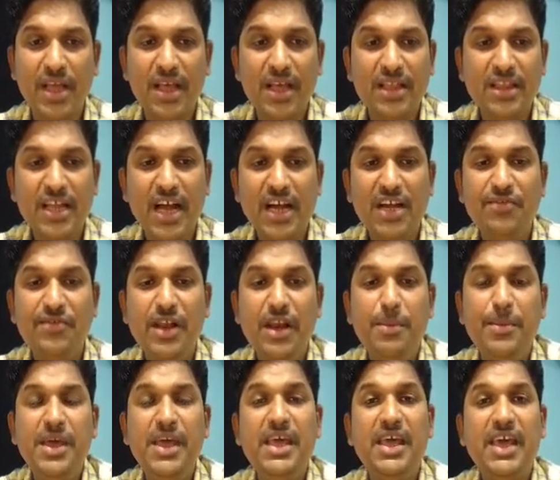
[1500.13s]
That will
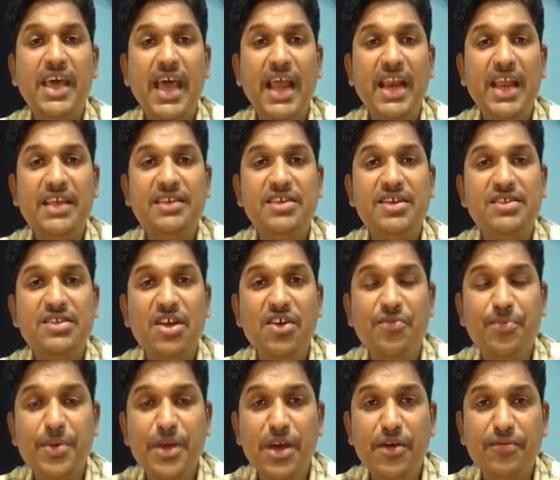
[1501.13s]
be LHS
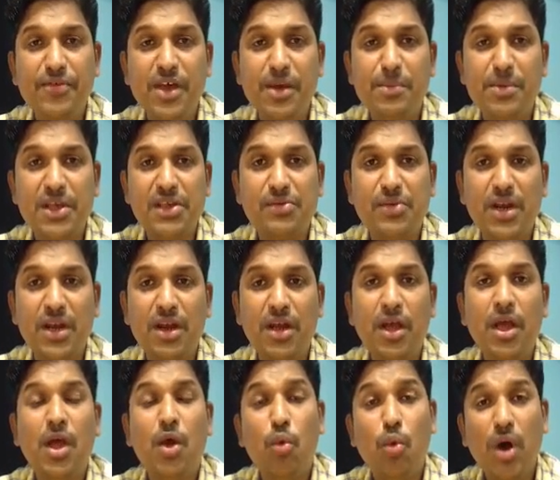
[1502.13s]
of p of k plus 1.
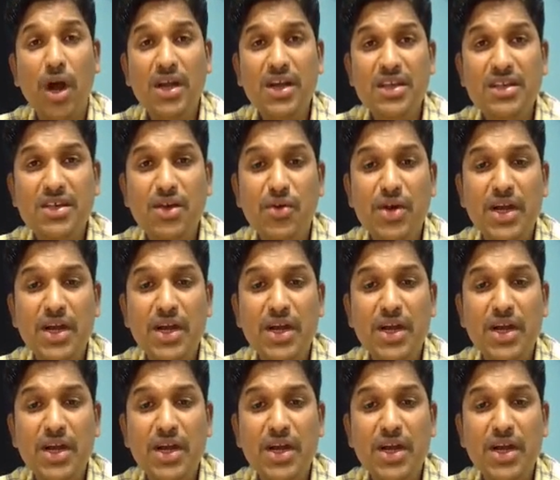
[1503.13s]
What is our